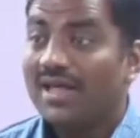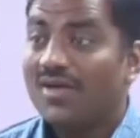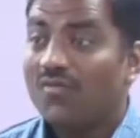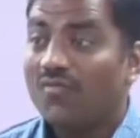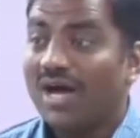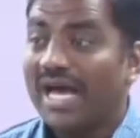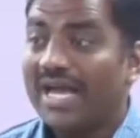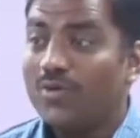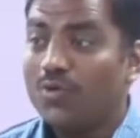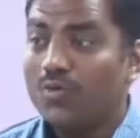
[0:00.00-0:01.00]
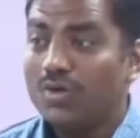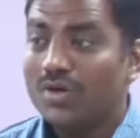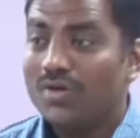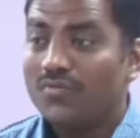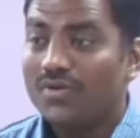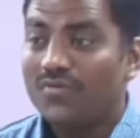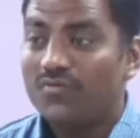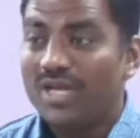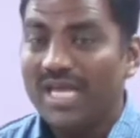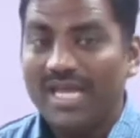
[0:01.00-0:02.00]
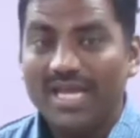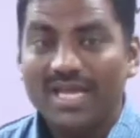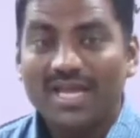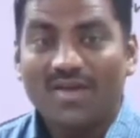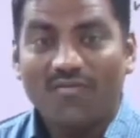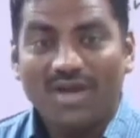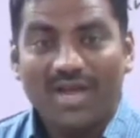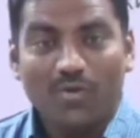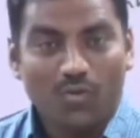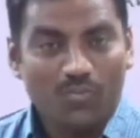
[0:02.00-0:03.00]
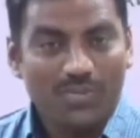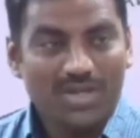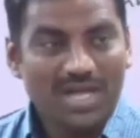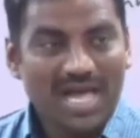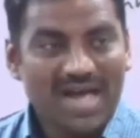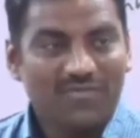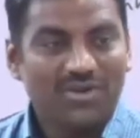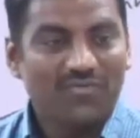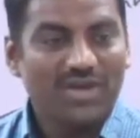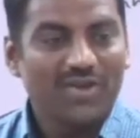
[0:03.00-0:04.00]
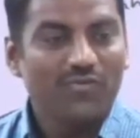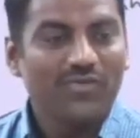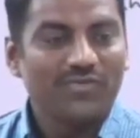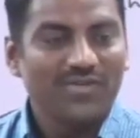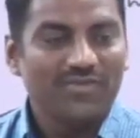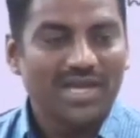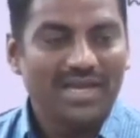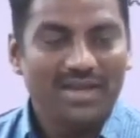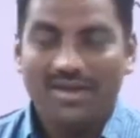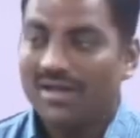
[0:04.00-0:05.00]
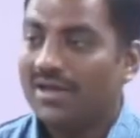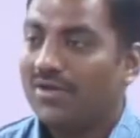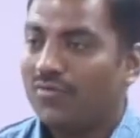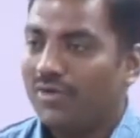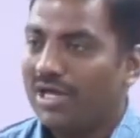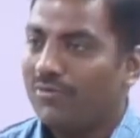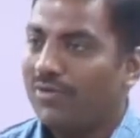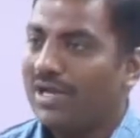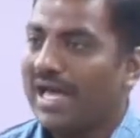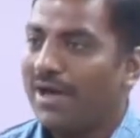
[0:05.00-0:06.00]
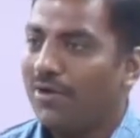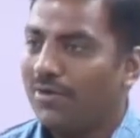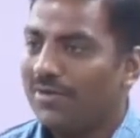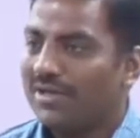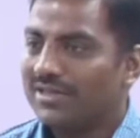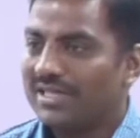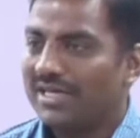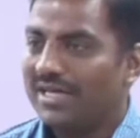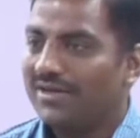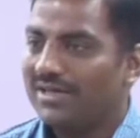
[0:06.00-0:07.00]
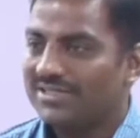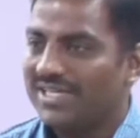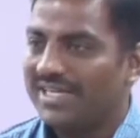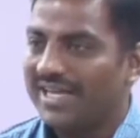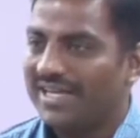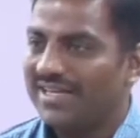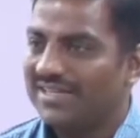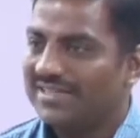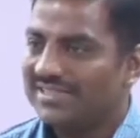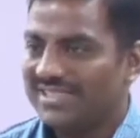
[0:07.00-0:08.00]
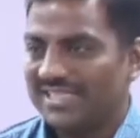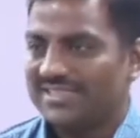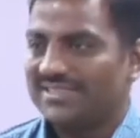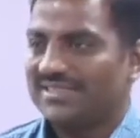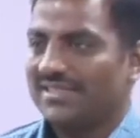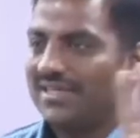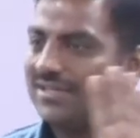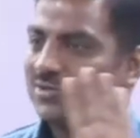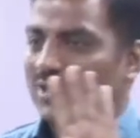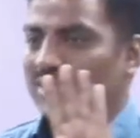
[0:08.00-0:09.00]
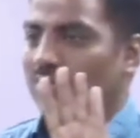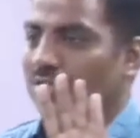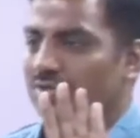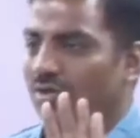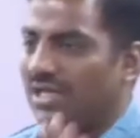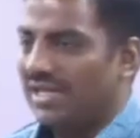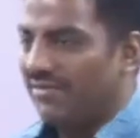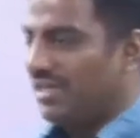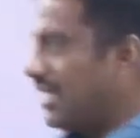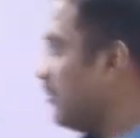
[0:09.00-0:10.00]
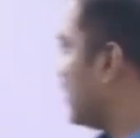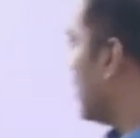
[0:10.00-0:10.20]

5.55, after 5.55, where we will have the straight angle 6. So it is also 11 times.